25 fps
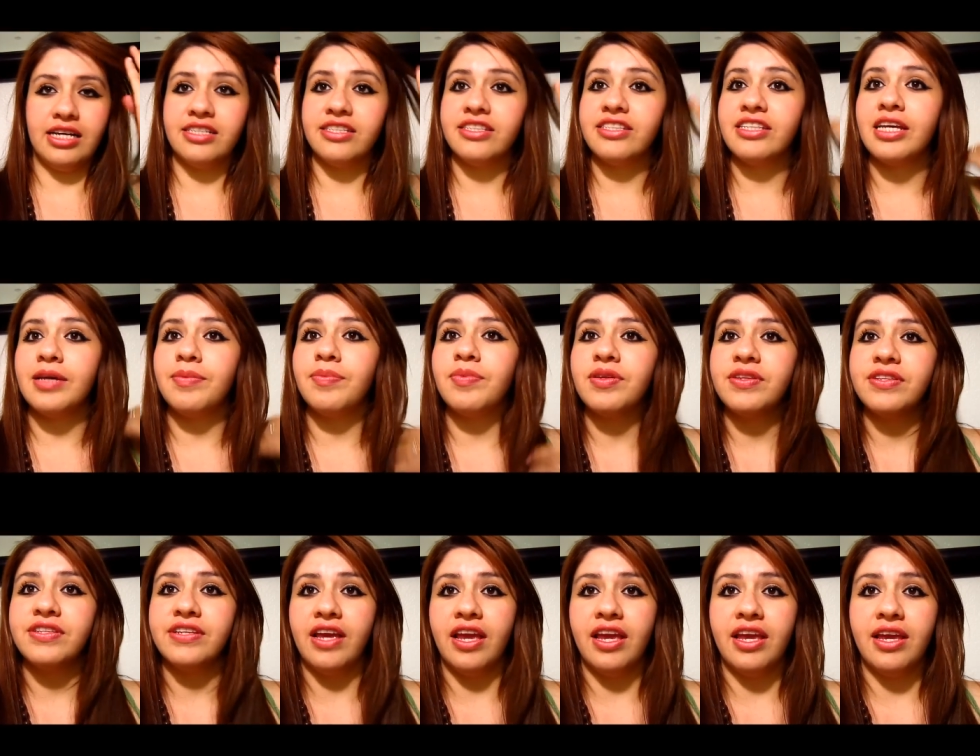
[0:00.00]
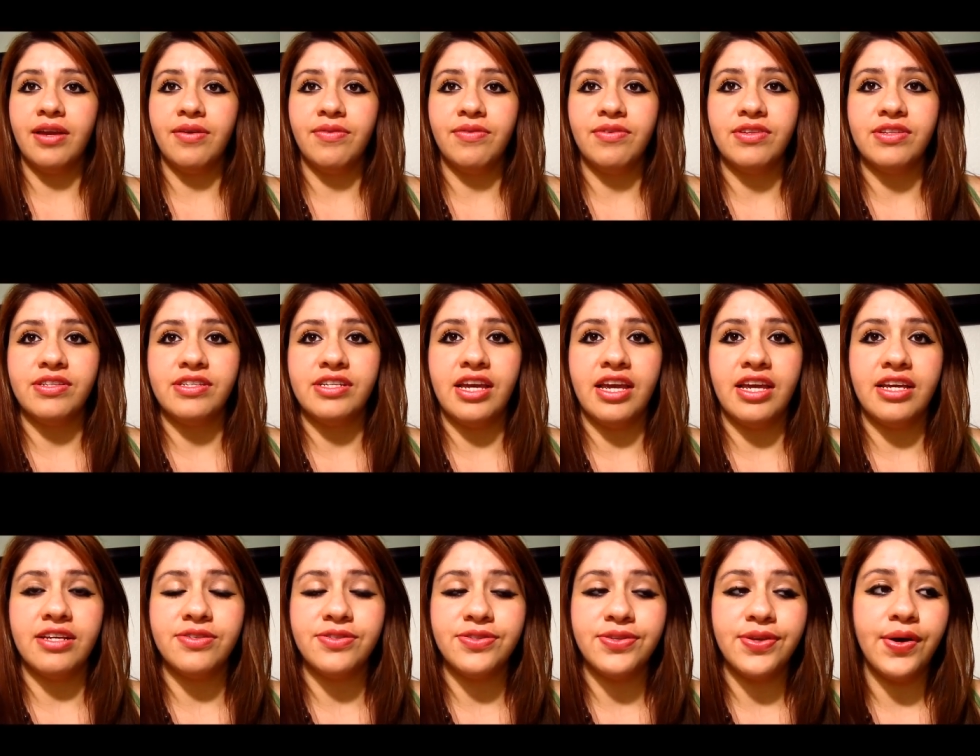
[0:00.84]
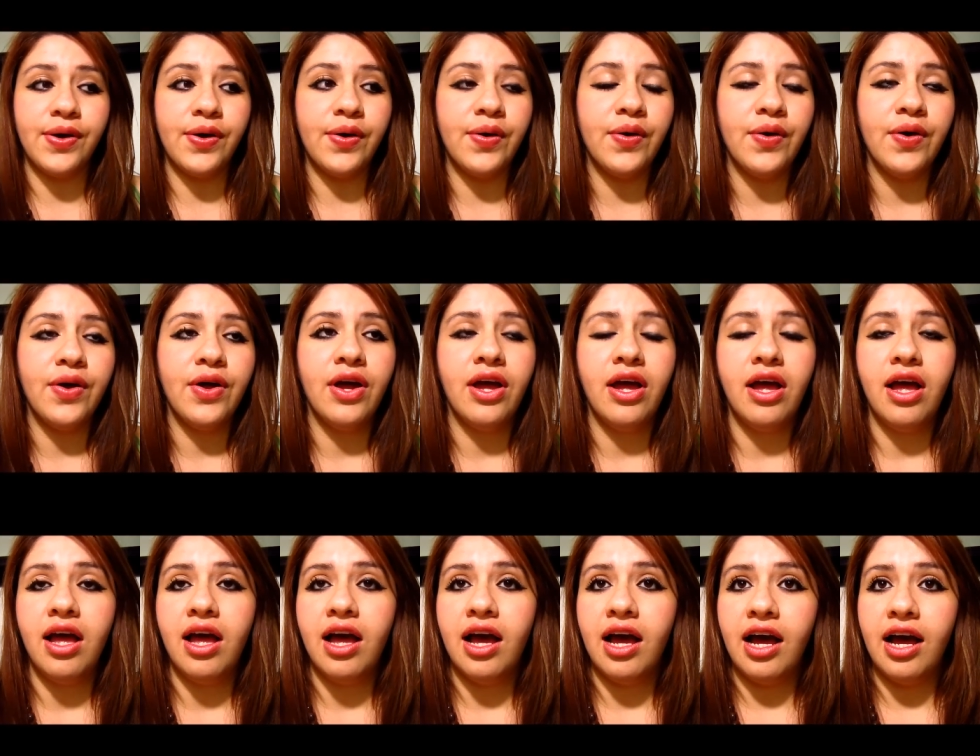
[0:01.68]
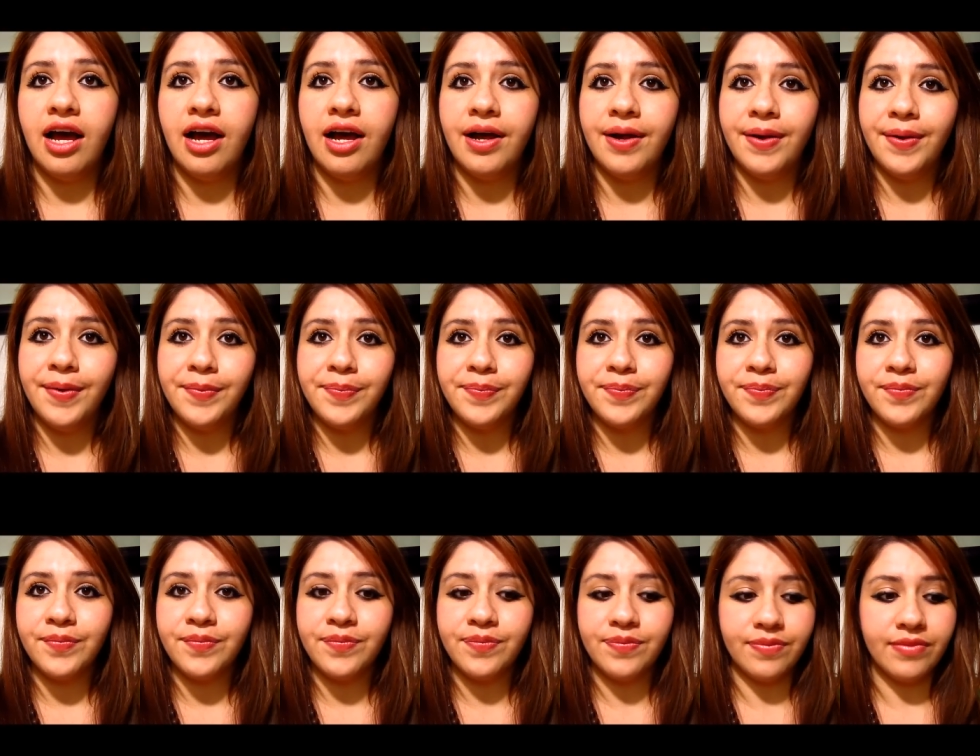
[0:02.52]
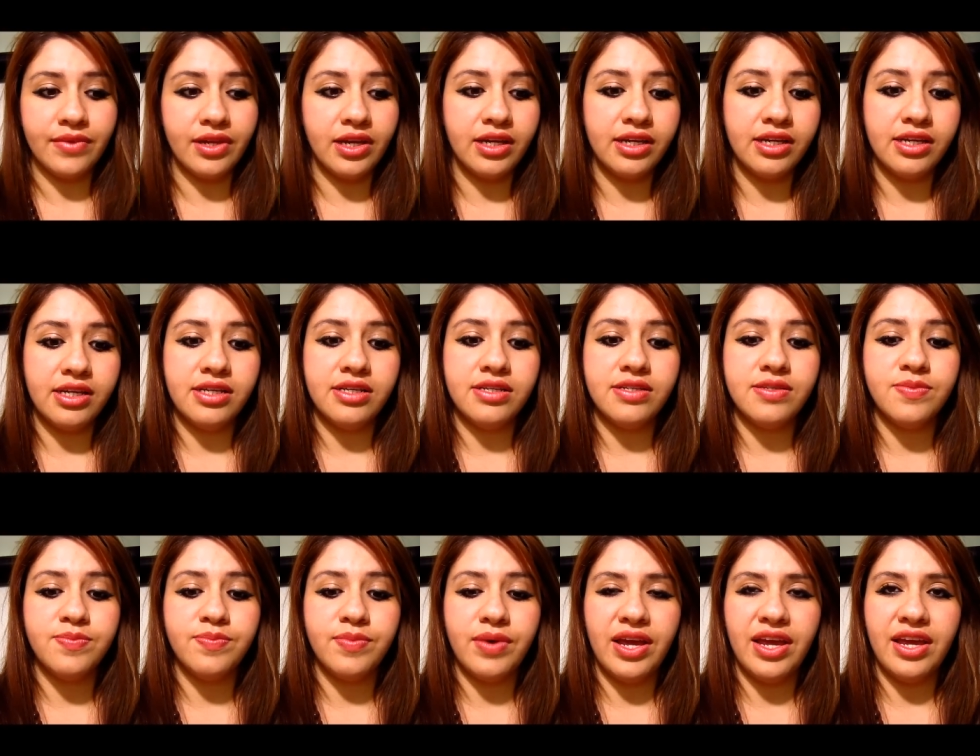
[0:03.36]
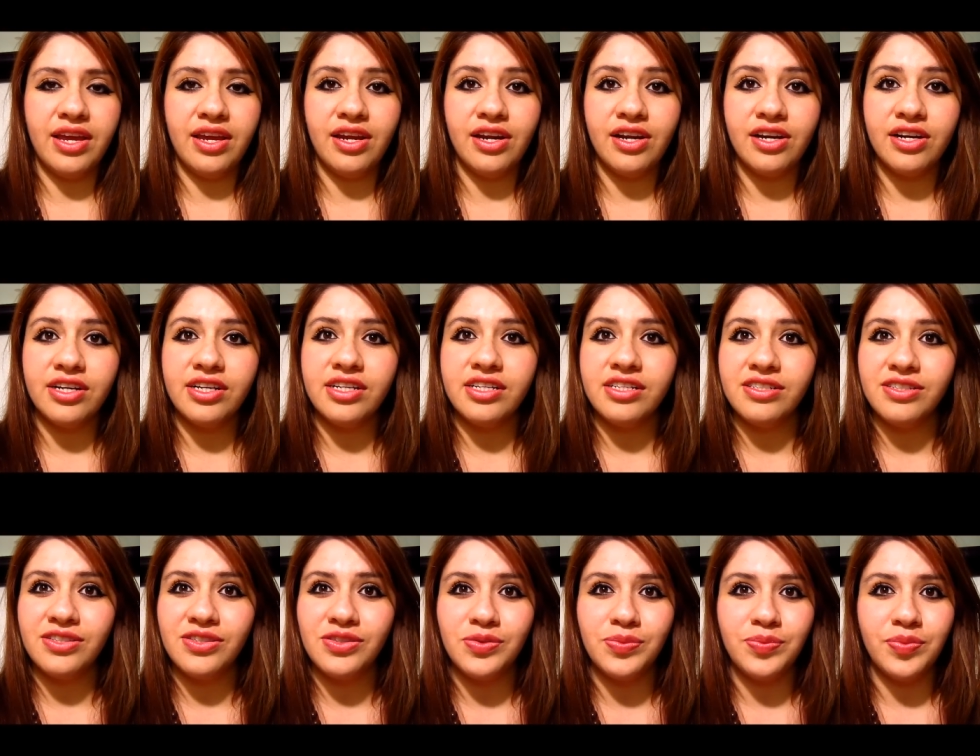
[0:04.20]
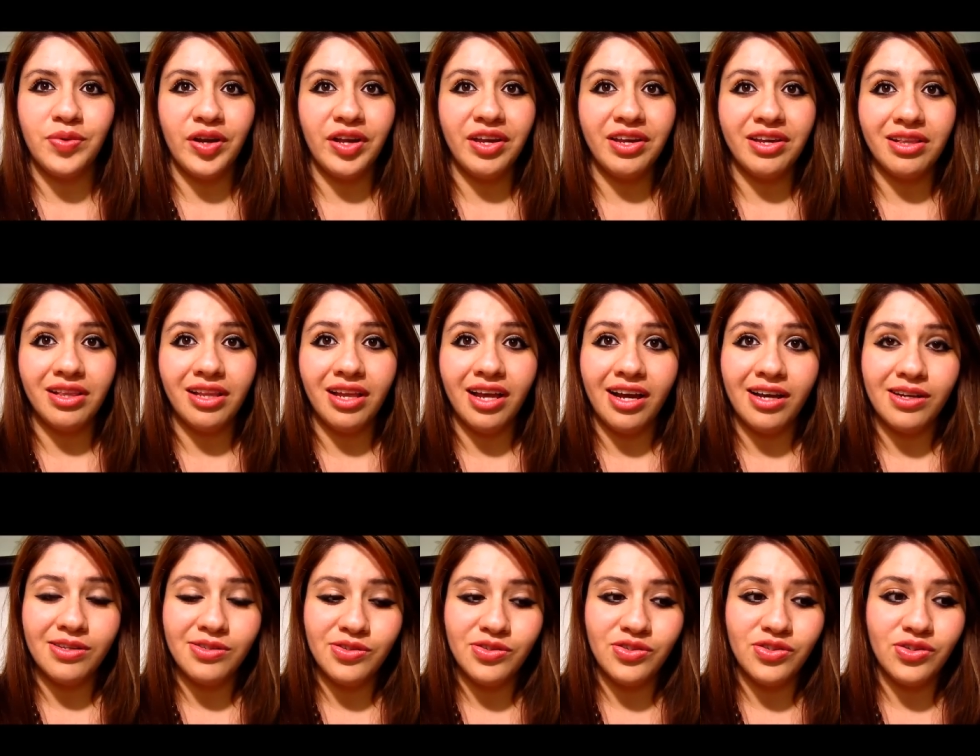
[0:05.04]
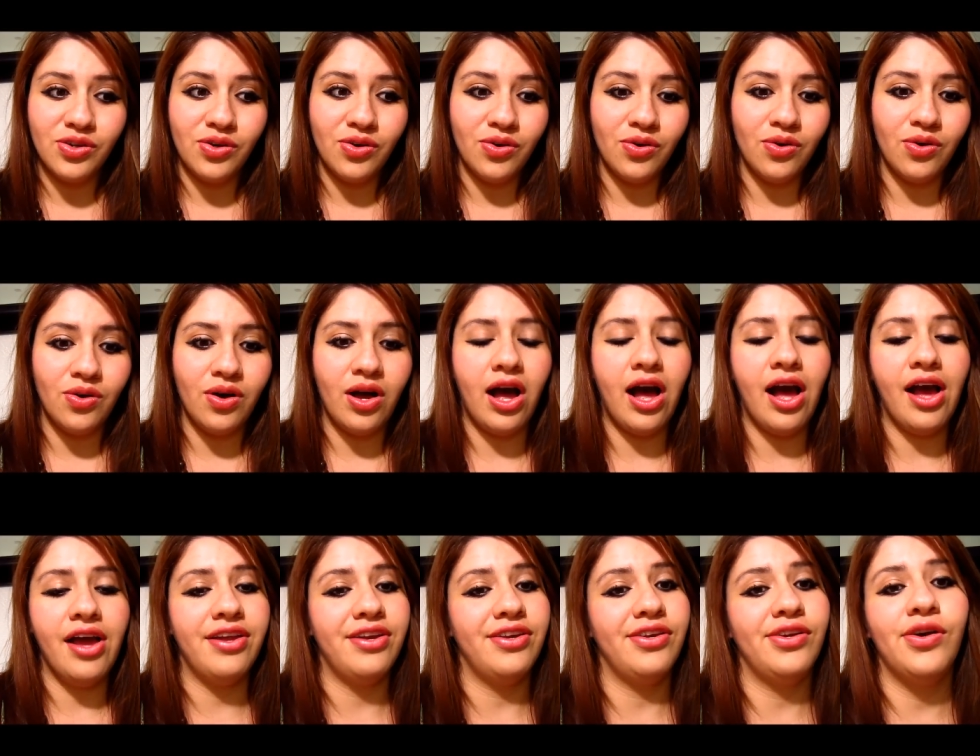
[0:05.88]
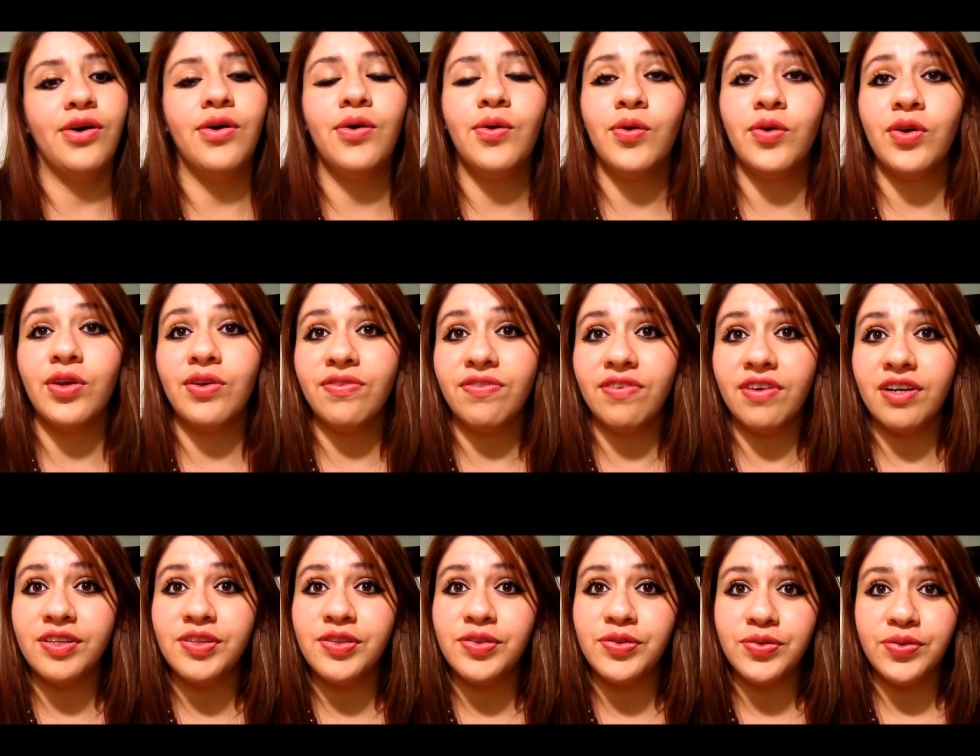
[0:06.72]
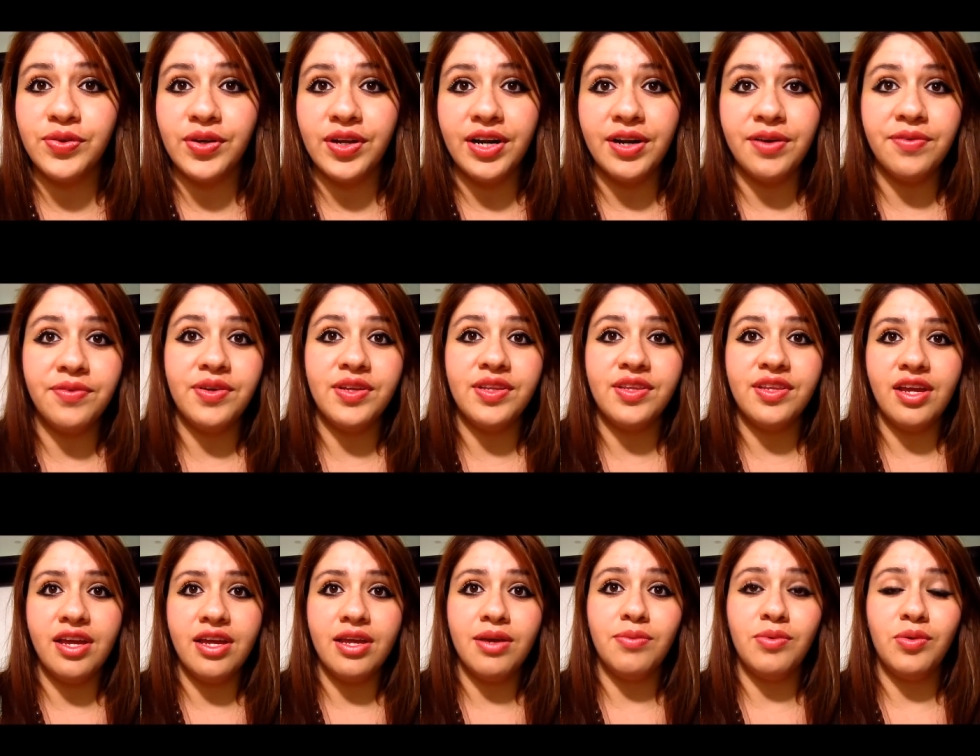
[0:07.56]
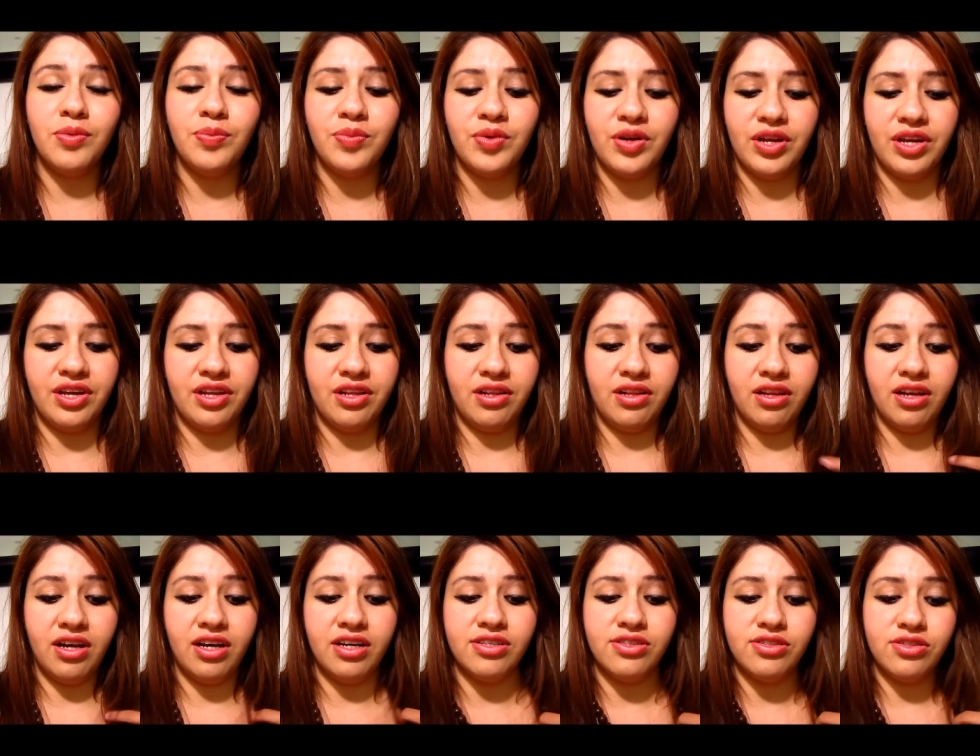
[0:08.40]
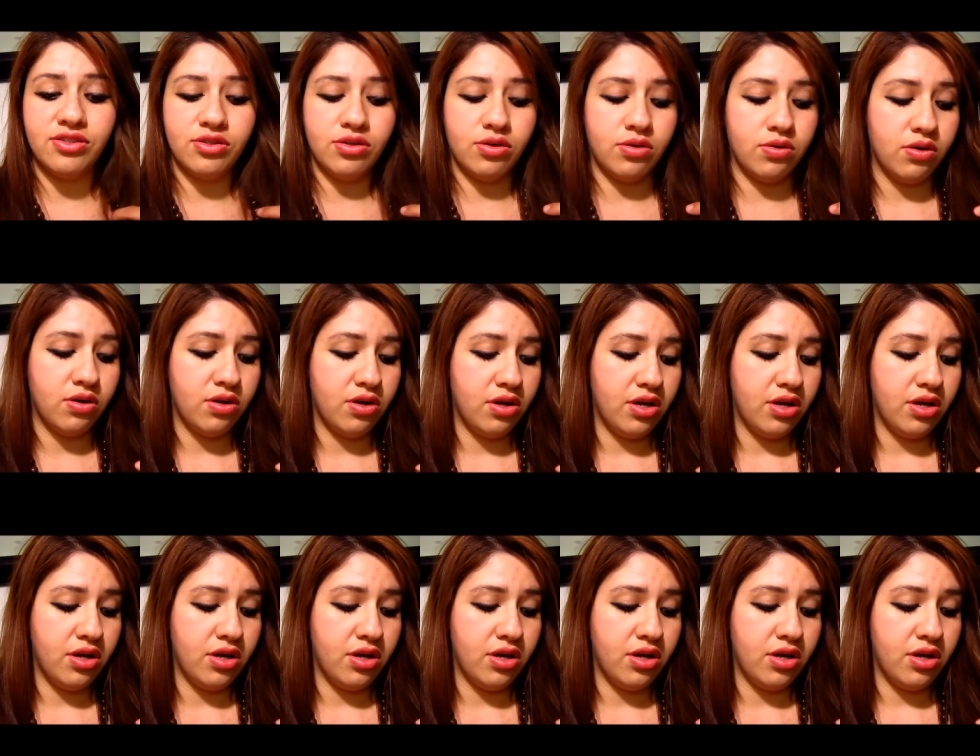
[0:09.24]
skip a day every day, so because my hair tends to break a lot, so I know if I do it every day it will break a lot, so